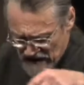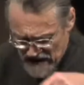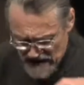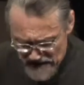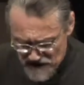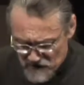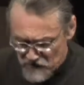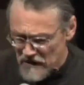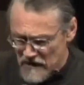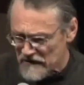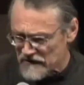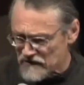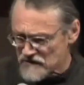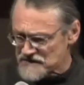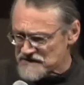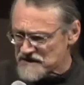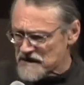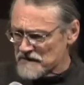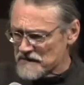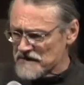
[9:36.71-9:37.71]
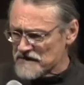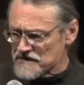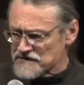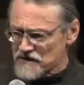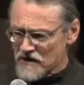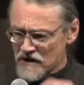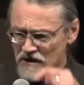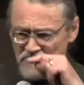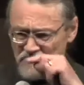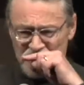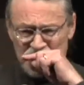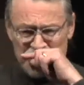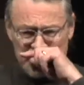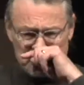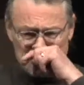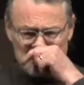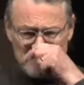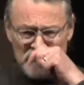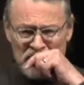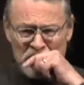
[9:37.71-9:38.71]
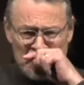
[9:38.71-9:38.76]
and whoever was coming to talk with him.